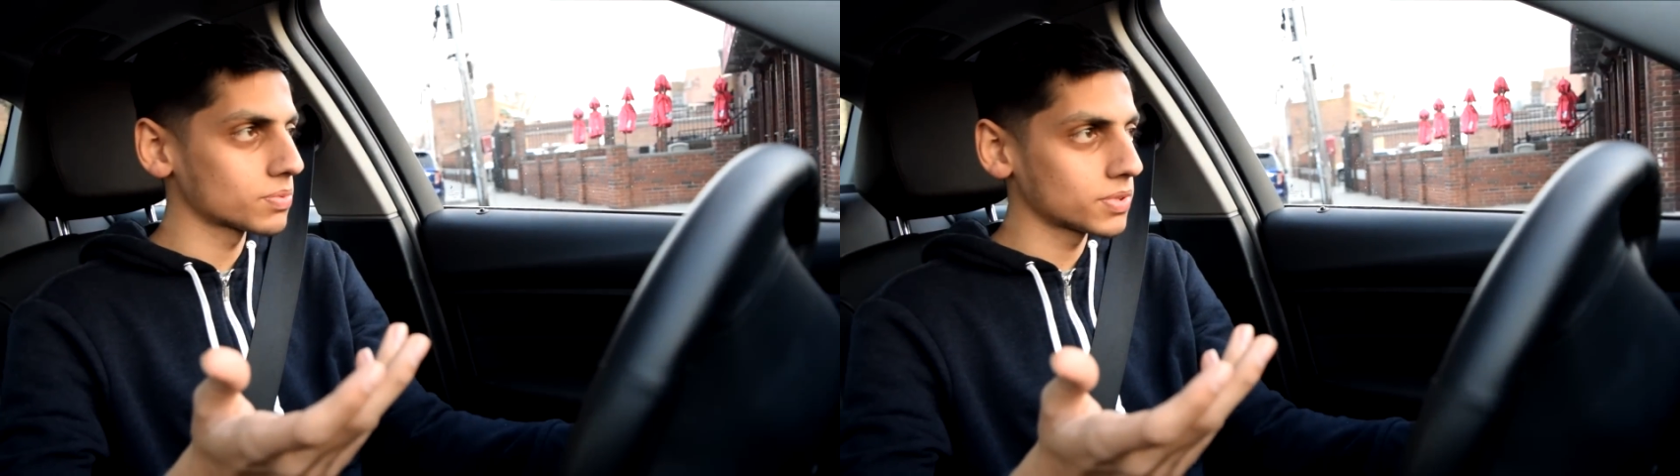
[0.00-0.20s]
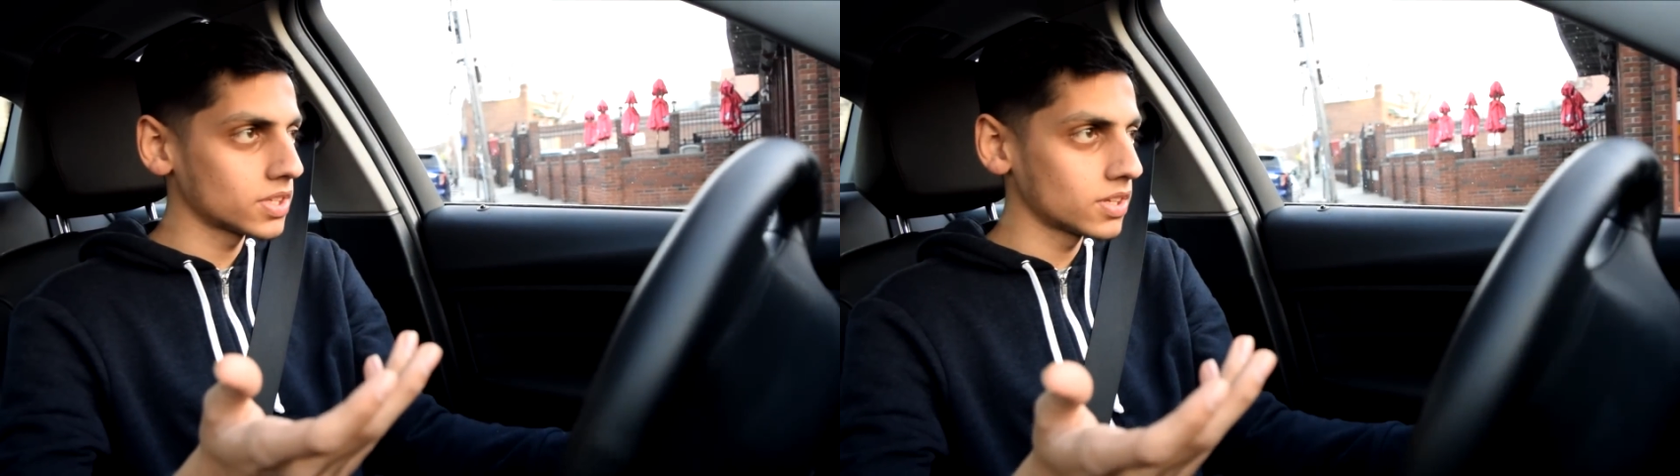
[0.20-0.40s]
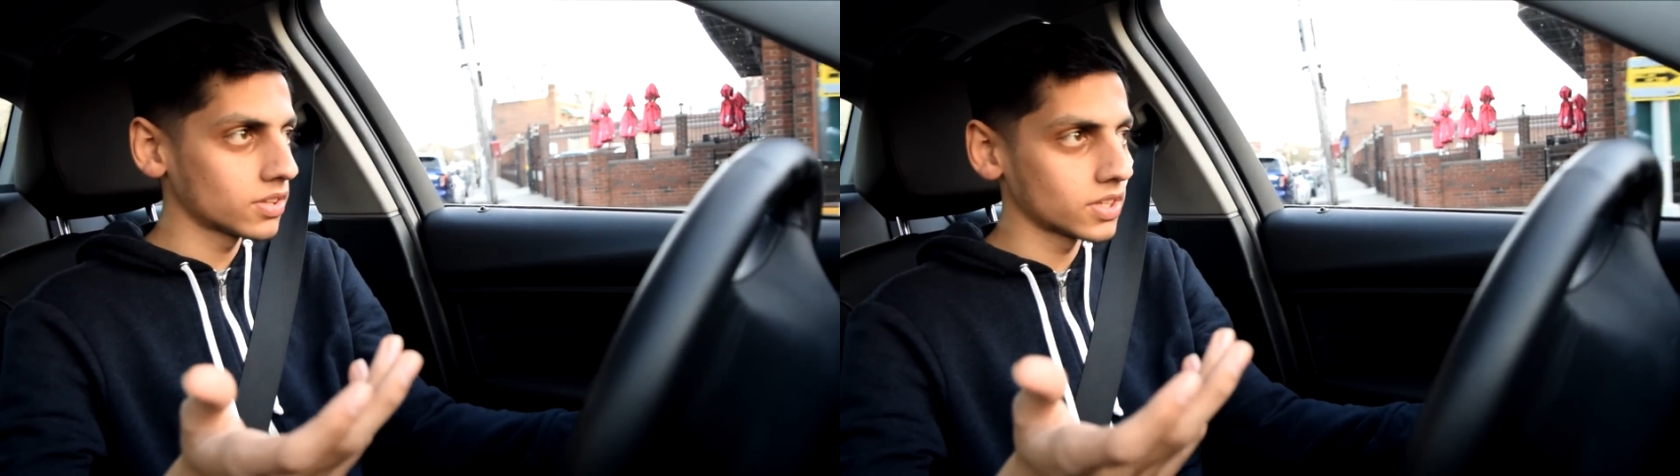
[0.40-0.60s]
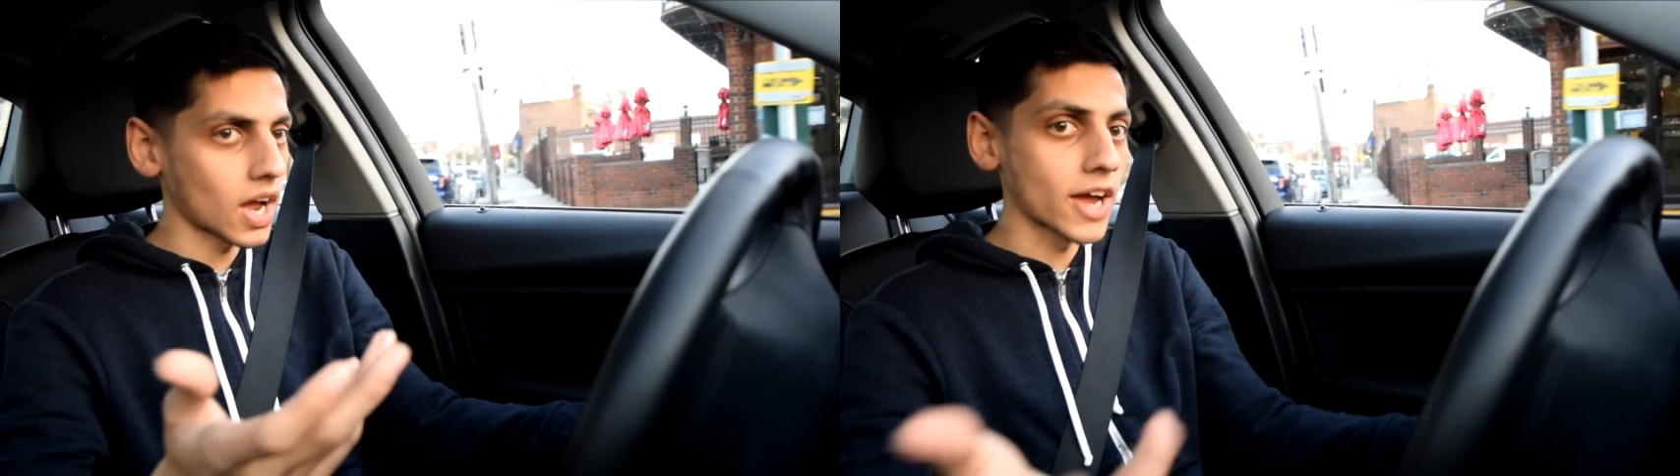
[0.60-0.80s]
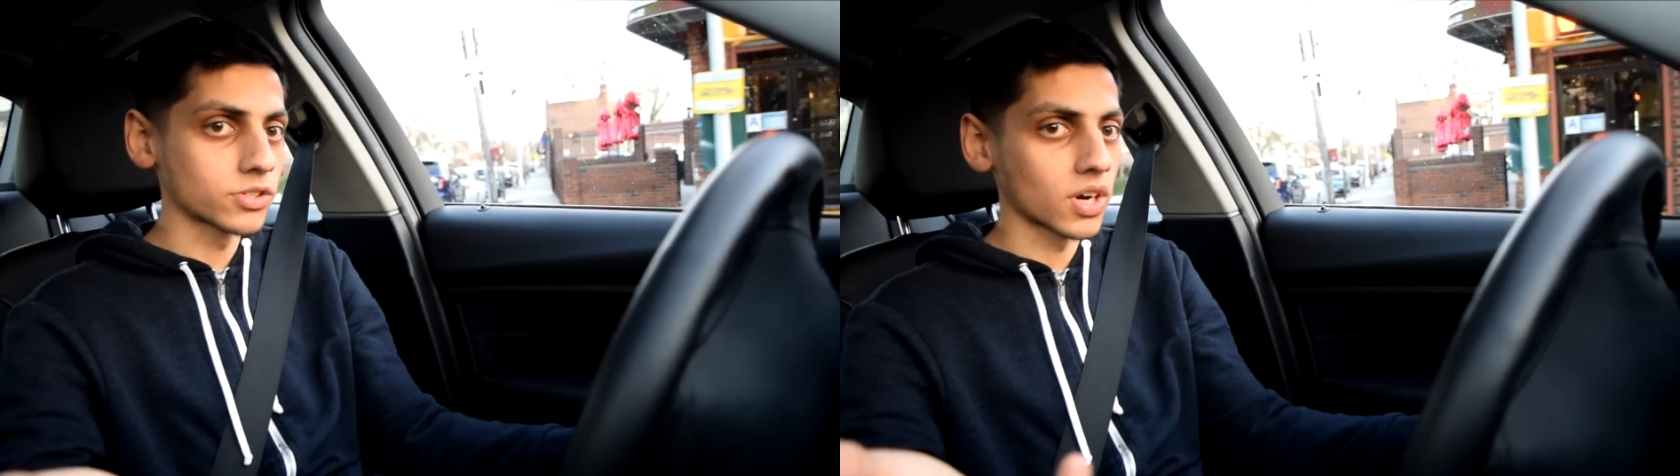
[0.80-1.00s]
to be the
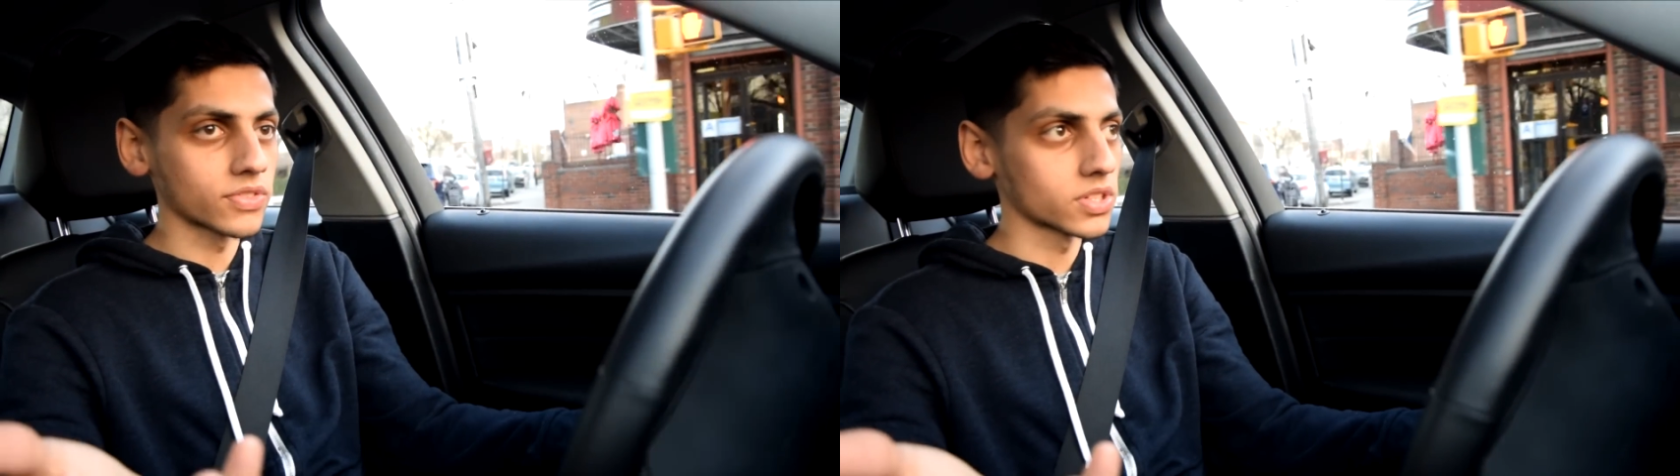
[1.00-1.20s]
iDrive